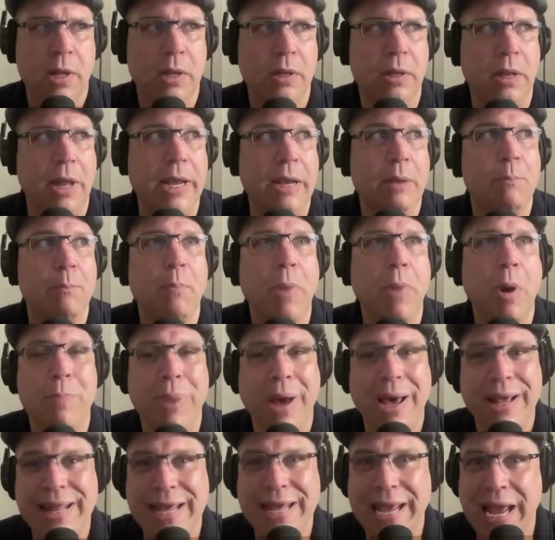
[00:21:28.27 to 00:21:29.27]
Like, but
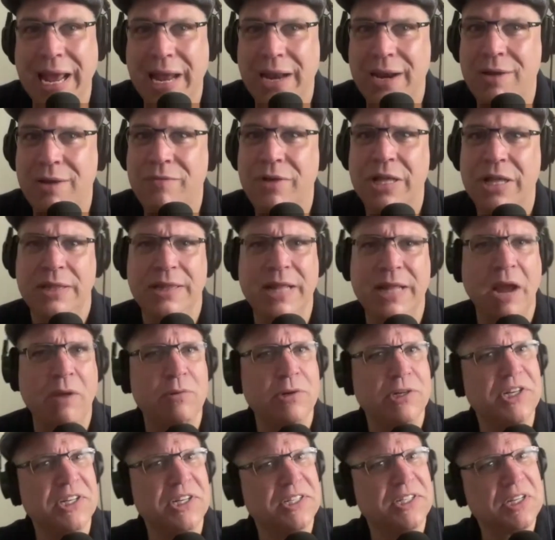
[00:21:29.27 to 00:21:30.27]
by the end of it, they were
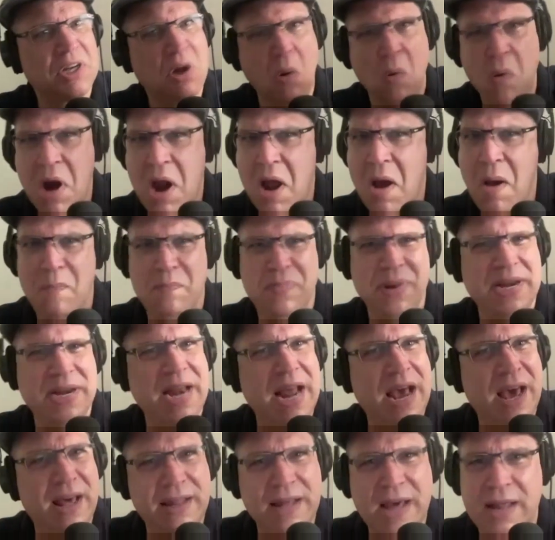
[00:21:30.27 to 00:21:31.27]
just going up and
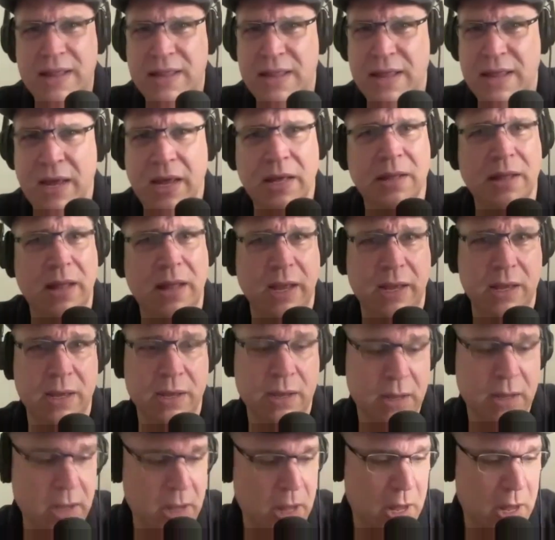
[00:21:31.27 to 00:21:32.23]
down that thing like a